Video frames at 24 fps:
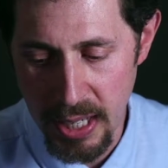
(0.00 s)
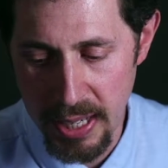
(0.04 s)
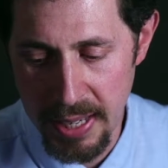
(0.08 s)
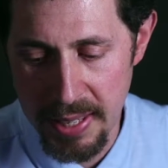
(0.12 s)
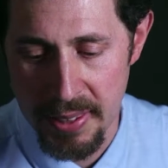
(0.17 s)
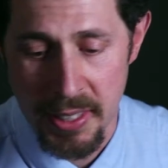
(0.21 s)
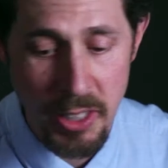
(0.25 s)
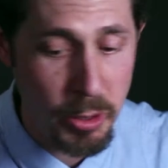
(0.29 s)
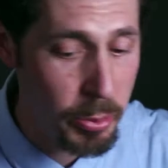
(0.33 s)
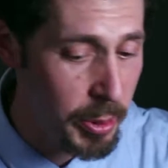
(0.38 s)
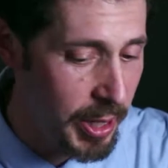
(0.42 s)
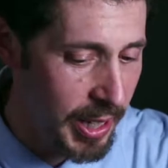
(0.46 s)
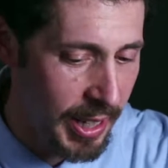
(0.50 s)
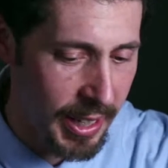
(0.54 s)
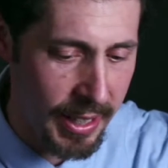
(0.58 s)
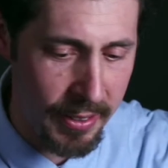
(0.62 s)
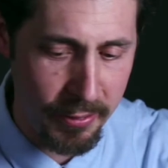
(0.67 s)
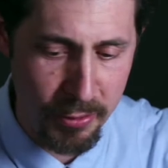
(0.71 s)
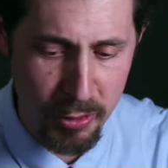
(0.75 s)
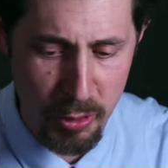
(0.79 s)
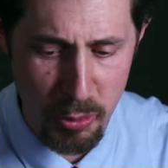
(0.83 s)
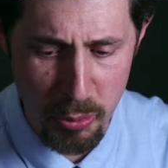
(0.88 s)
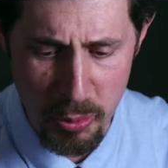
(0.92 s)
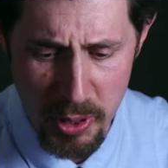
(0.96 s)
And this went
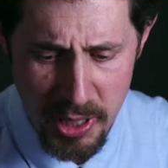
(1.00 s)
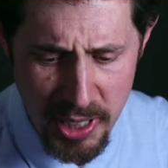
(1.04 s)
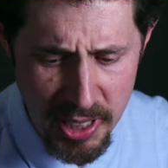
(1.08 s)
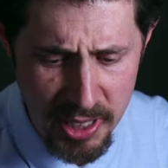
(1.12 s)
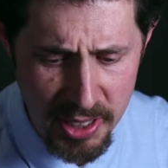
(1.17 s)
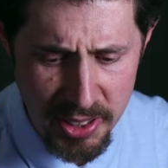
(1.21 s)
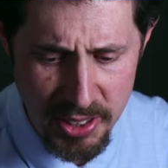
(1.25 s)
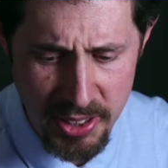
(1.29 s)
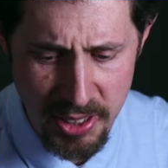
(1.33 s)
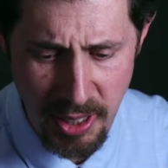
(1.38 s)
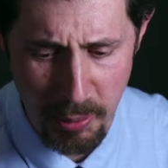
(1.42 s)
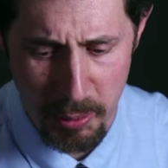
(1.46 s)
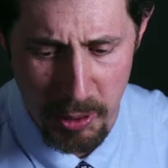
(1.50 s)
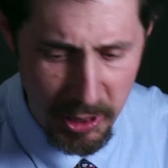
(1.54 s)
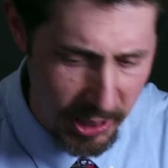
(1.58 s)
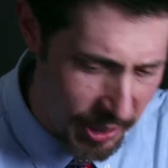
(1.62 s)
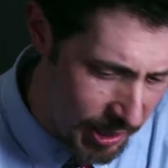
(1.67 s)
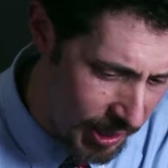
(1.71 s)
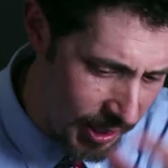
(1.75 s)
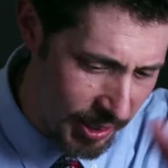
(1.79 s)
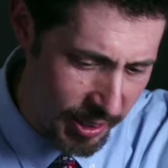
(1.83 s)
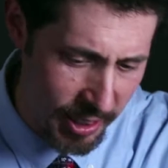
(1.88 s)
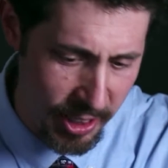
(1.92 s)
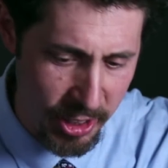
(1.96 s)
on for weeks. I would
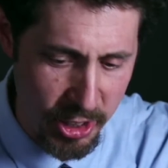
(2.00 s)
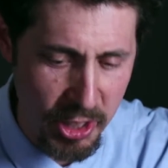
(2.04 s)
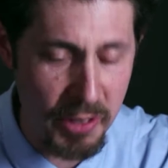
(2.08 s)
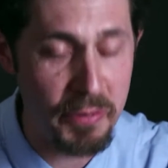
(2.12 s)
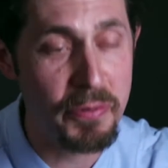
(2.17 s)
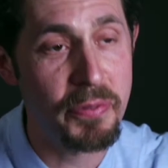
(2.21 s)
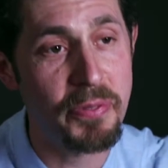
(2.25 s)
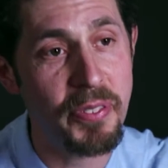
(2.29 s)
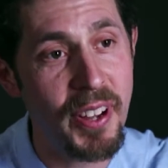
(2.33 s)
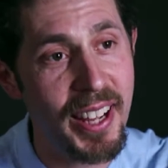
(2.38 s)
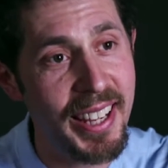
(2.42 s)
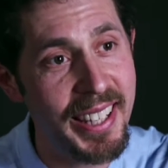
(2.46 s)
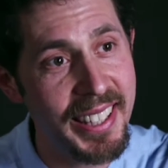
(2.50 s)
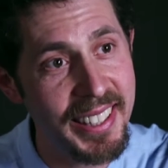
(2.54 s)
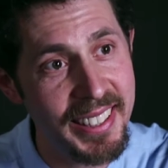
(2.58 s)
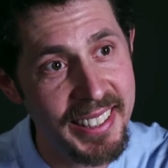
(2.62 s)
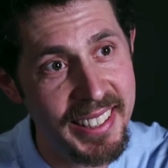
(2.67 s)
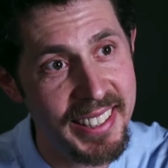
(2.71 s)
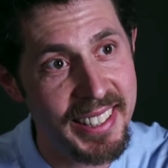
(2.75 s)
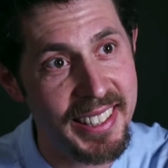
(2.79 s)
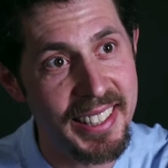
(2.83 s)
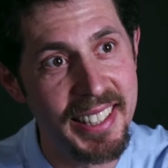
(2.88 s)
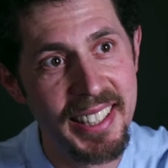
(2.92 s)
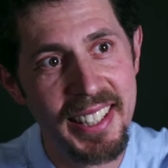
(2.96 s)
eat lunch, and
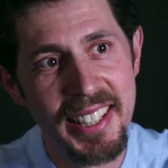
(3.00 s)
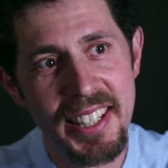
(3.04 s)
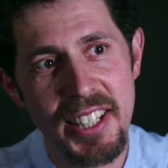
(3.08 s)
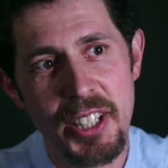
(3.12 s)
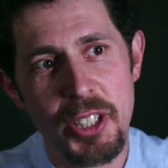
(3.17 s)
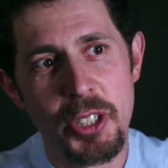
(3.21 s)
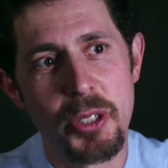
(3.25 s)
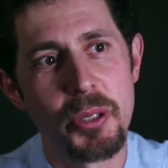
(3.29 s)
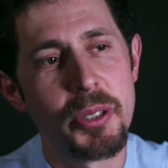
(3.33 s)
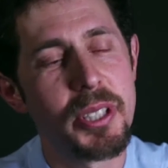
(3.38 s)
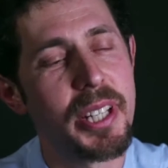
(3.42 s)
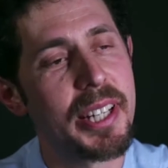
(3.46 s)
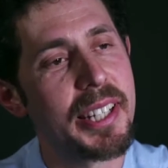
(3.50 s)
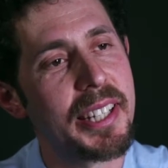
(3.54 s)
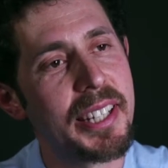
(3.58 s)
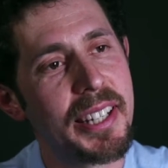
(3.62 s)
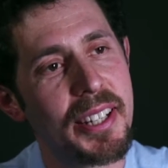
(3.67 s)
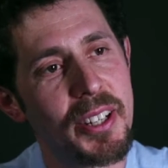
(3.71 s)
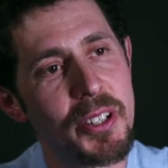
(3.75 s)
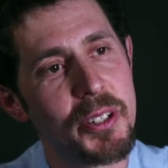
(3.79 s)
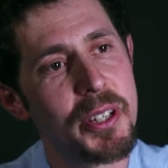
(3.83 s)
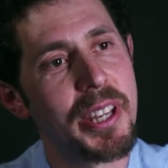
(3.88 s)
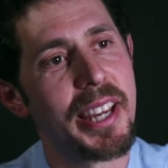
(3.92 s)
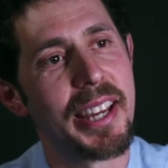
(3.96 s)
finally she was
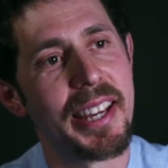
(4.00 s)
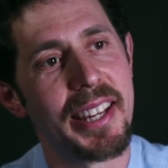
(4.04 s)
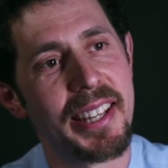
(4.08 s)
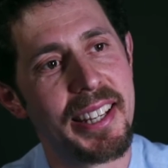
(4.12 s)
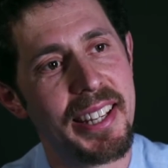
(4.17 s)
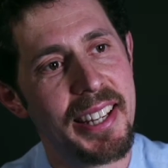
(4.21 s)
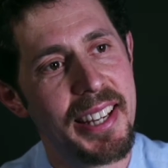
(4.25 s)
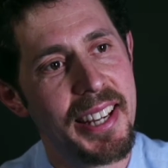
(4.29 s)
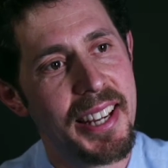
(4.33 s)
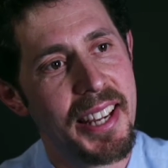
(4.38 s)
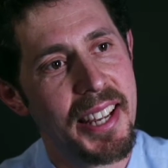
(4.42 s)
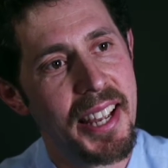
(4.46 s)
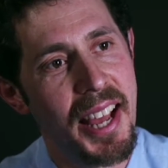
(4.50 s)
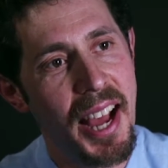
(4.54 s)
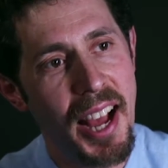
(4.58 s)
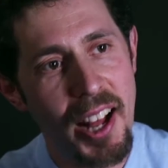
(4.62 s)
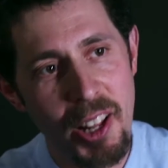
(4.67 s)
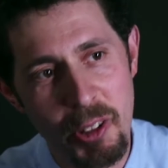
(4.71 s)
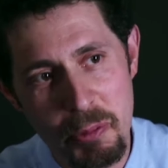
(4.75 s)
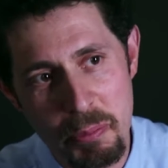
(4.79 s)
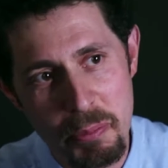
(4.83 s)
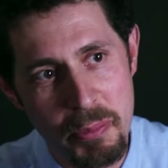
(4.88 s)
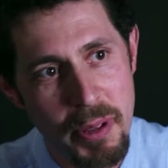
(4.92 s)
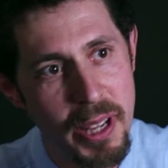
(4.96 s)
like, okay,
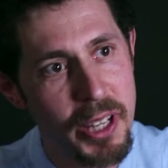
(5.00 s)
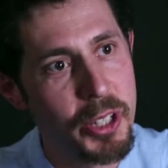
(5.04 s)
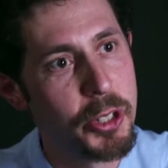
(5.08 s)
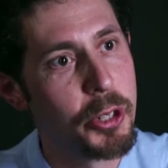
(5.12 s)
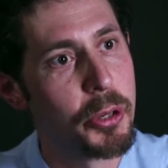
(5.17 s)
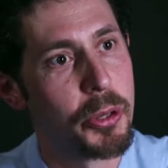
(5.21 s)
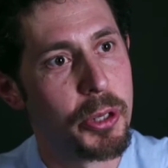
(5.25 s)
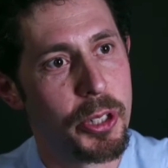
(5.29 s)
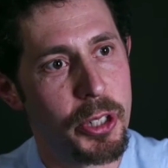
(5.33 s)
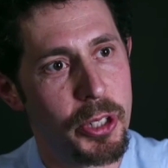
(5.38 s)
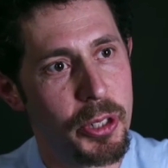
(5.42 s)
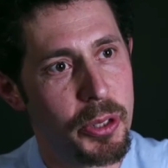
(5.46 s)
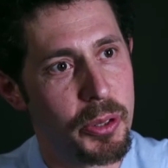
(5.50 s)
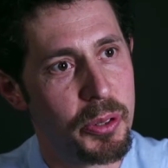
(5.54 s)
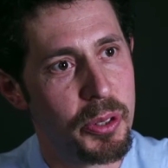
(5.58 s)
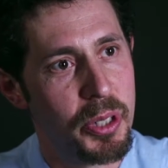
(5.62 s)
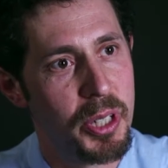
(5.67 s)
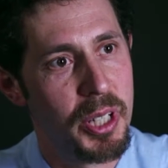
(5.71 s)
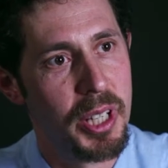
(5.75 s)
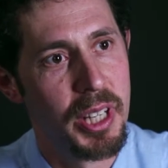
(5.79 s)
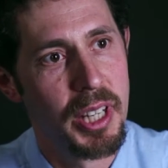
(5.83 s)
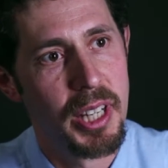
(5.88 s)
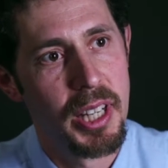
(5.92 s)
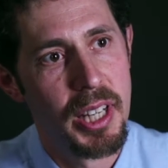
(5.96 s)
I'll mentor you.
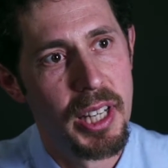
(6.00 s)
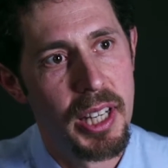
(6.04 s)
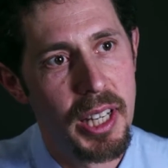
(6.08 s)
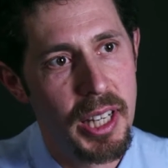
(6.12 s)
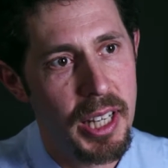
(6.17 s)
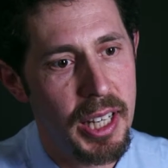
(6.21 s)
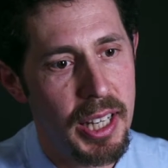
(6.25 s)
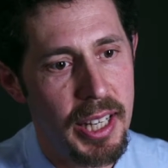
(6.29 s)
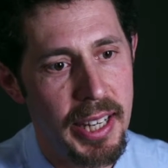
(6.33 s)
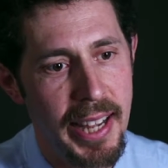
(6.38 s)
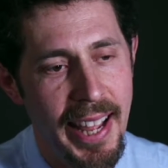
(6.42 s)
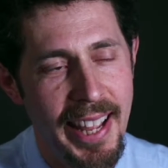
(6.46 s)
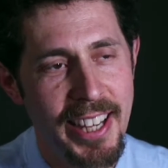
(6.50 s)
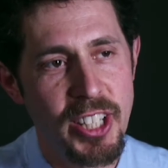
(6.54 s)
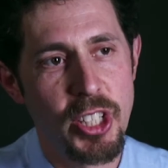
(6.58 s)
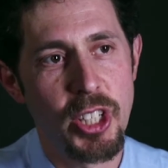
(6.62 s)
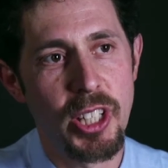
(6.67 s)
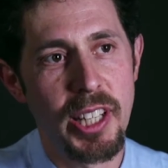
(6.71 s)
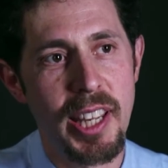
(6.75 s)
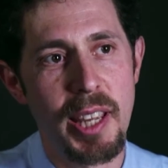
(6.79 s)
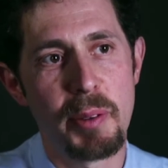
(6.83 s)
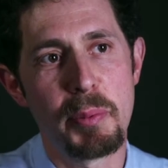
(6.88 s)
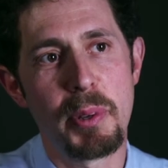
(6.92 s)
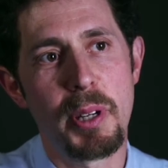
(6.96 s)
And
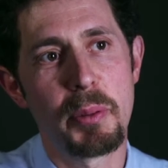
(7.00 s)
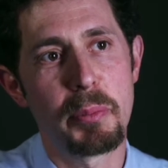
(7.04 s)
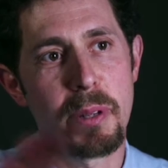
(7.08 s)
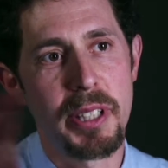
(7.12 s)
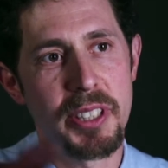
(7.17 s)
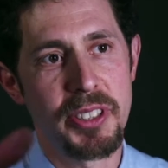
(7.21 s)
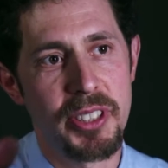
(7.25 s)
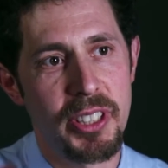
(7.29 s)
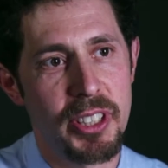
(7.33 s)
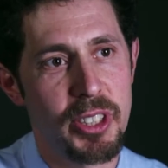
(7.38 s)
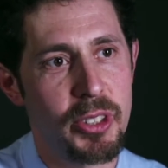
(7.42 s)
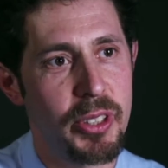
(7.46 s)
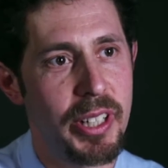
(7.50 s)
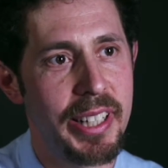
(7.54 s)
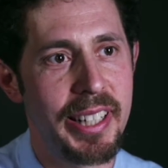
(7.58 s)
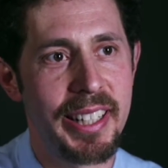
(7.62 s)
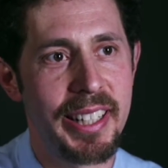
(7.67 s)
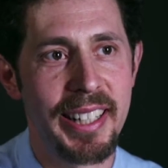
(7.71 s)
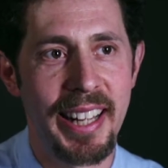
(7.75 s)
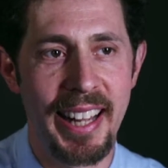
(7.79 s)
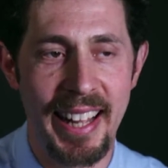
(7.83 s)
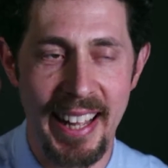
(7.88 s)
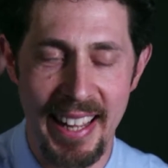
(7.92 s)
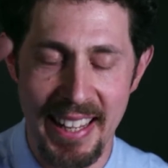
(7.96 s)
she came into my 6th grade
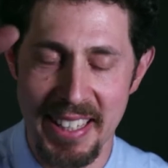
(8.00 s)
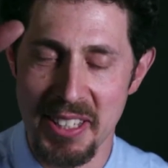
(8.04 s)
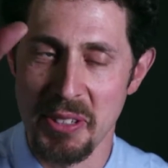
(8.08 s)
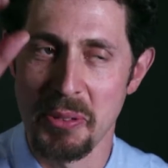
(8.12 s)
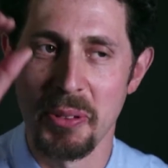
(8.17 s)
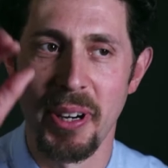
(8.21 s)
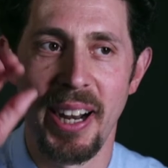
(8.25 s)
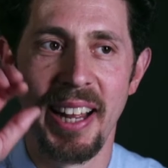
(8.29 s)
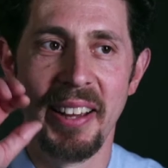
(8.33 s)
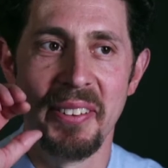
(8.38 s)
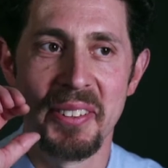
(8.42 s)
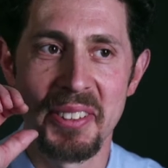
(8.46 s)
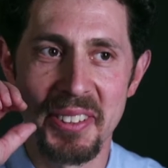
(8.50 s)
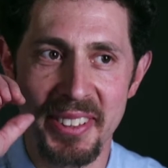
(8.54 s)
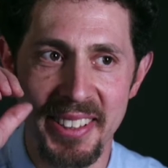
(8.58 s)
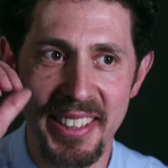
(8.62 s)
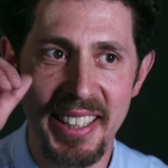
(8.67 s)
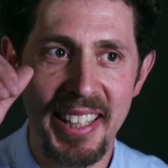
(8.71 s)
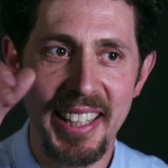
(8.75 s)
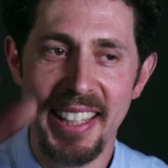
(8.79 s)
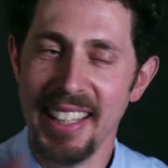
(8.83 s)
class where I was